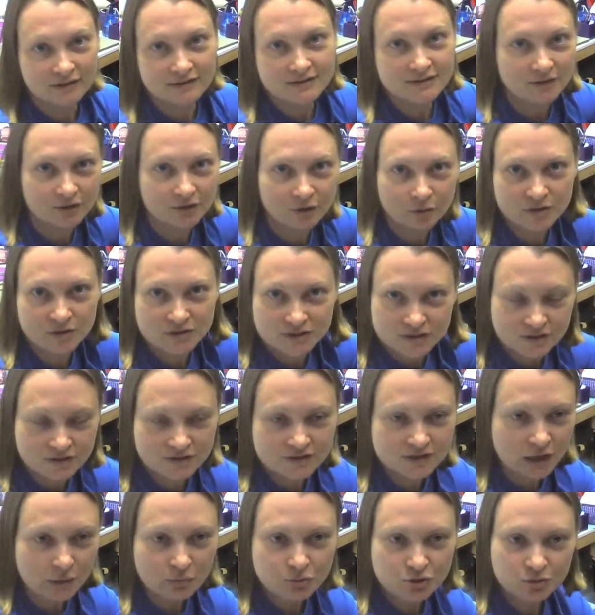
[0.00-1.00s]
That's another
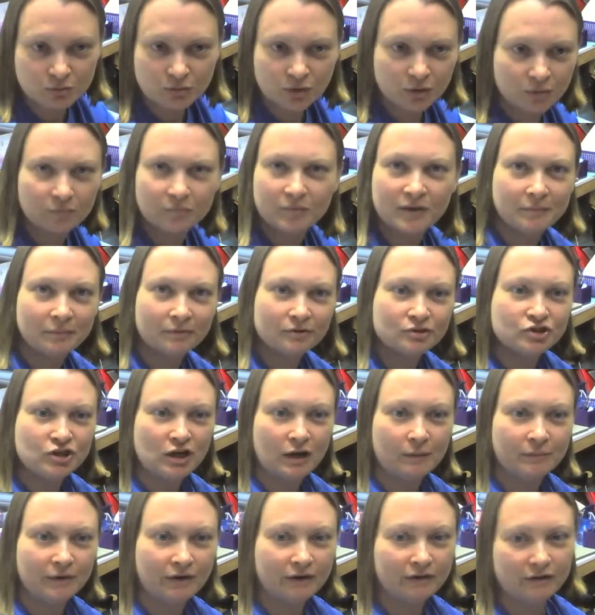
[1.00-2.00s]
misconception. But when people
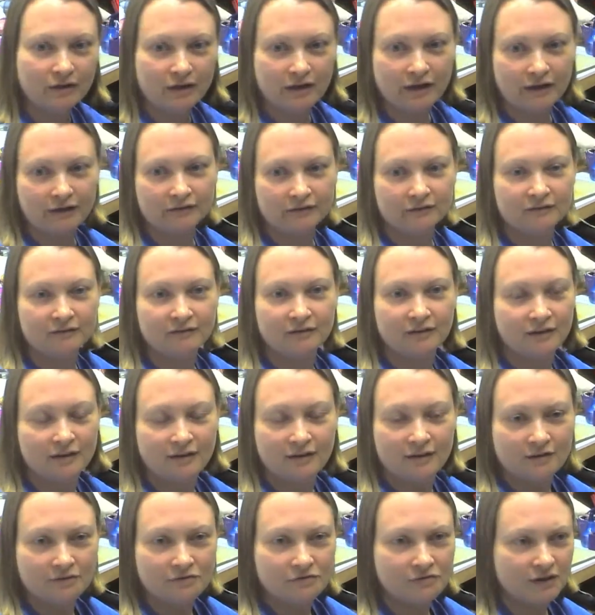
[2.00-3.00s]
shop online,
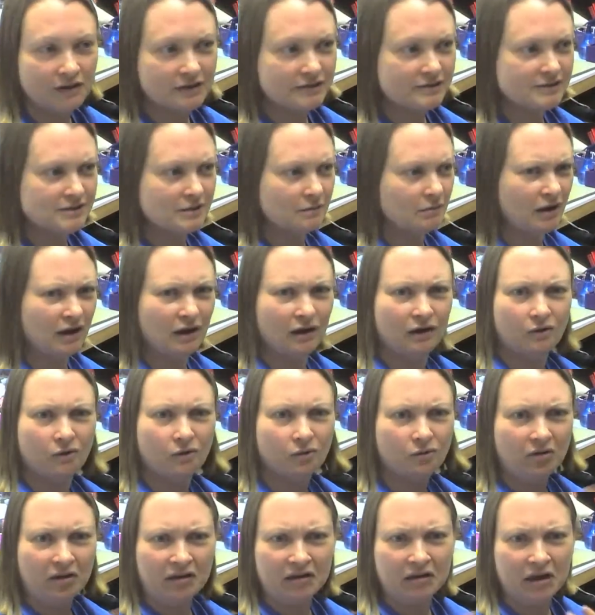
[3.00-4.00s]
that somehow
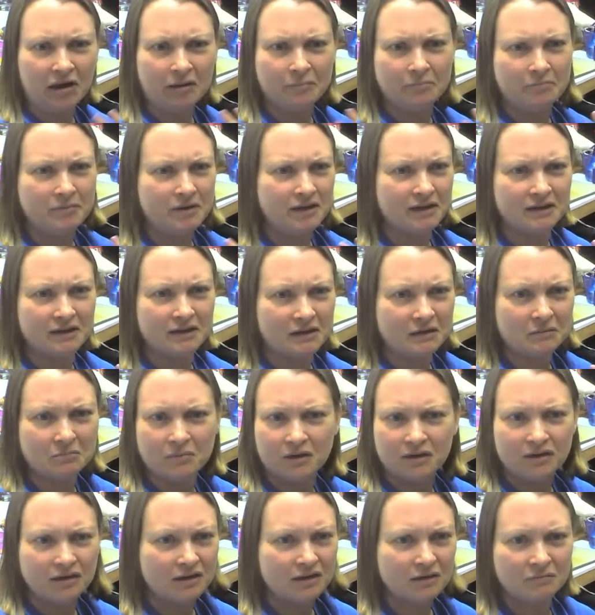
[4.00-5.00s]
like I'm making
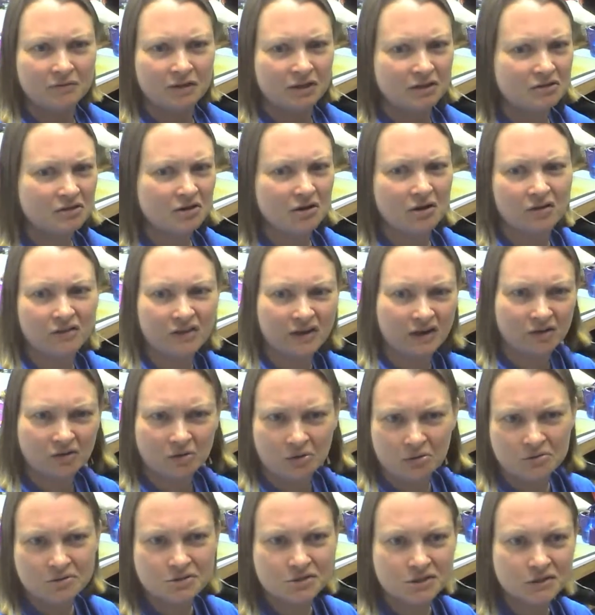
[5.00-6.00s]
money. I'm like, no, that all
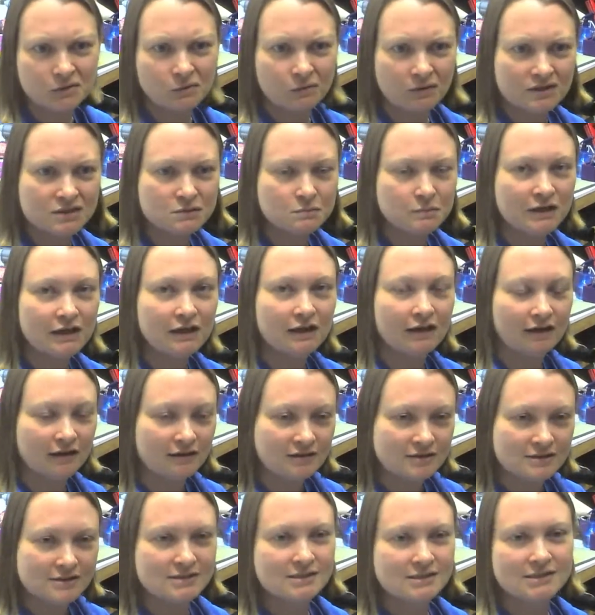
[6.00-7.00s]
goes to
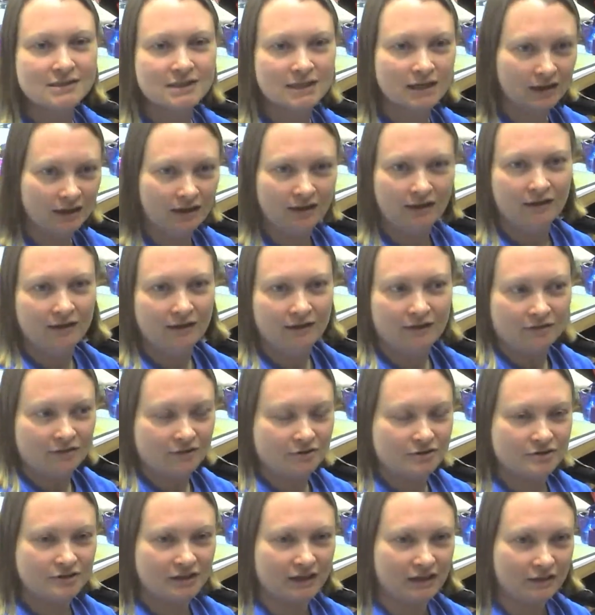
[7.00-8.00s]
USPS.
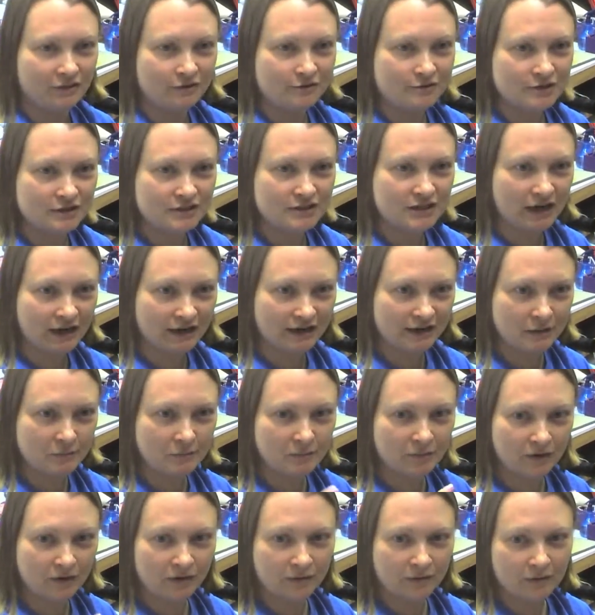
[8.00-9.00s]
There's a tiny
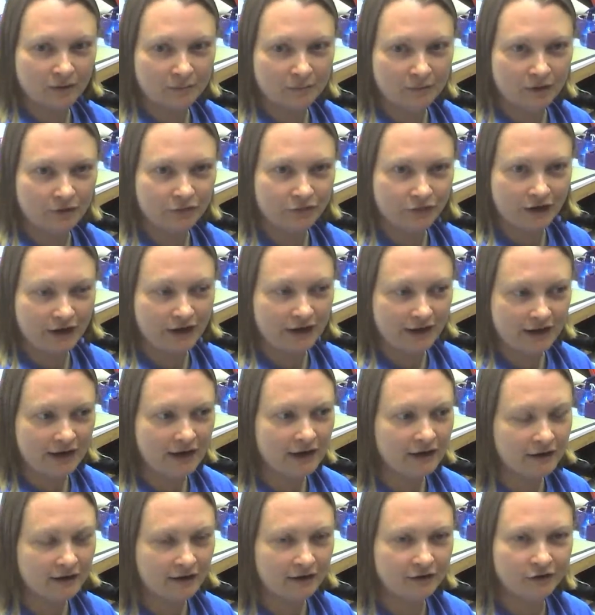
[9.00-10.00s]
amount that I
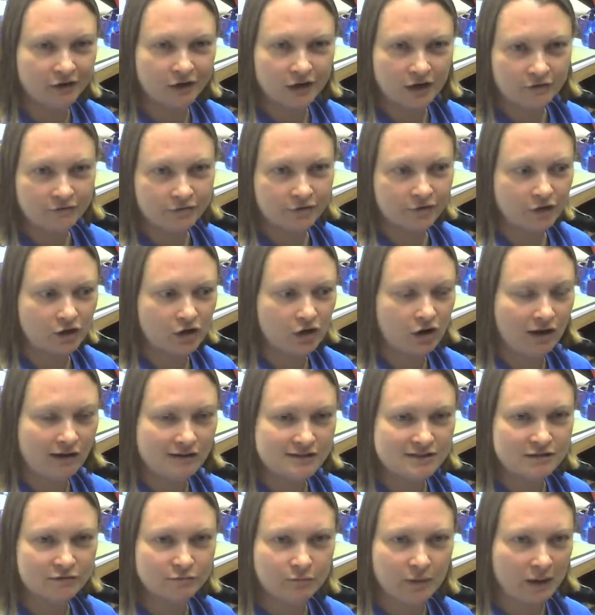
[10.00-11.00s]
add on to cover the
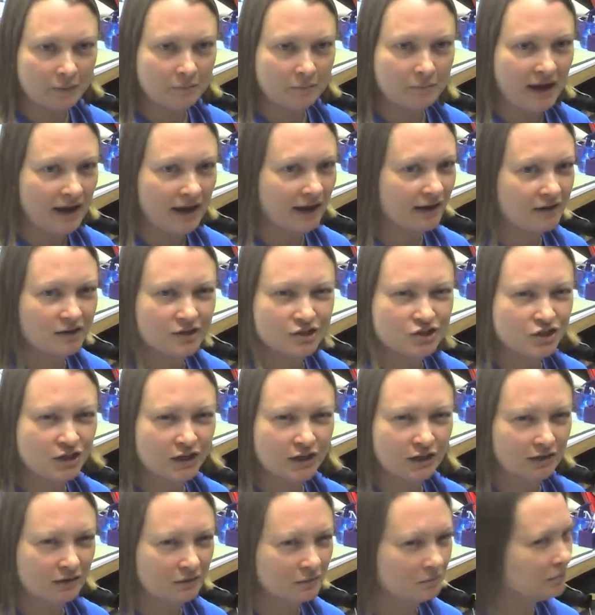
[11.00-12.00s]
cost of my
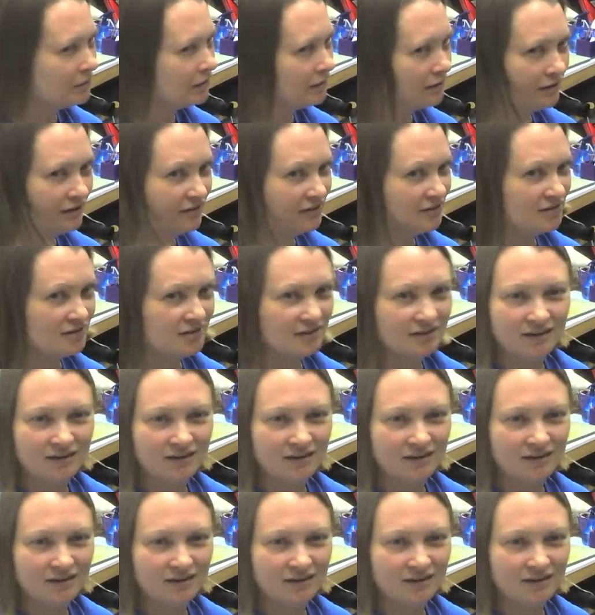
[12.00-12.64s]
packaging, but